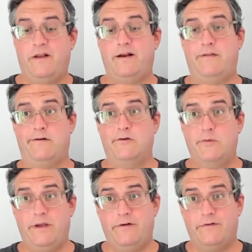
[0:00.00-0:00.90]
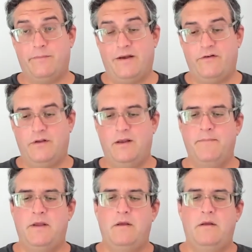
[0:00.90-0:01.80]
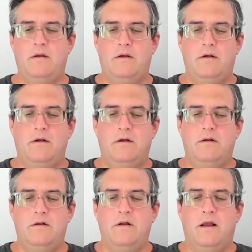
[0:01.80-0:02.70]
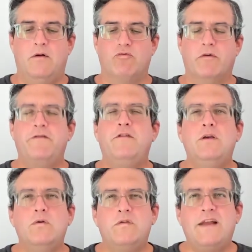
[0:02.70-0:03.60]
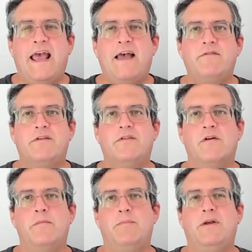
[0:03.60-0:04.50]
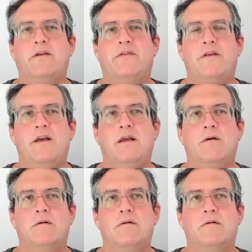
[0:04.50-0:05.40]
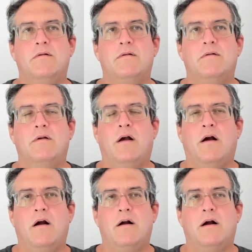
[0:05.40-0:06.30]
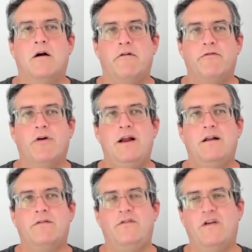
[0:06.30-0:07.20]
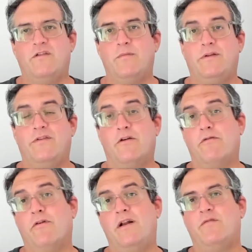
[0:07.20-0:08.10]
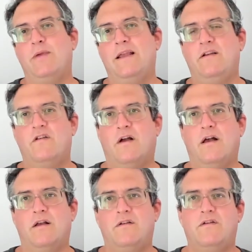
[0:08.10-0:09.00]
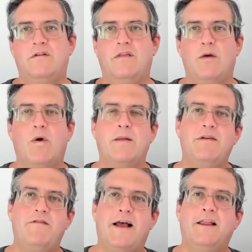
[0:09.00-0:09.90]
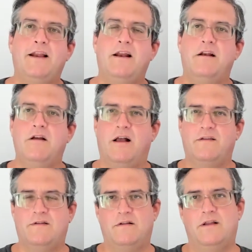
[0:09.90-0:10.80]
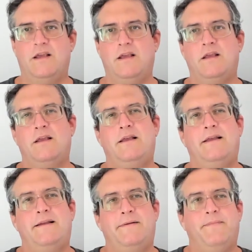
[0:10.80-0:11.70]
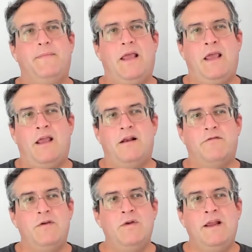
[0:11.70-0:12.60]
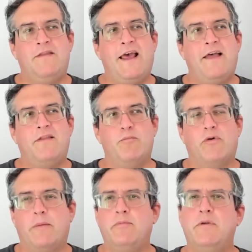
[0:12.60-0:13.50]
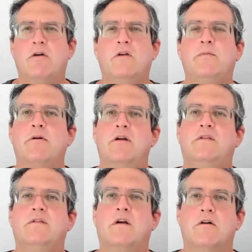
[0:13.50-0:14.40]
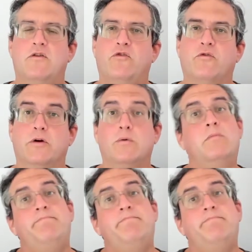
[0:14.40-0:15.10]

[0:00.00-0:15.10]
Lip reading: and in the New Age especially refuse to have discernment because they are afraid of judgments, they're afraid of being judged, they want to be validated constantly. And if you need that, then probably your experiences aren't true.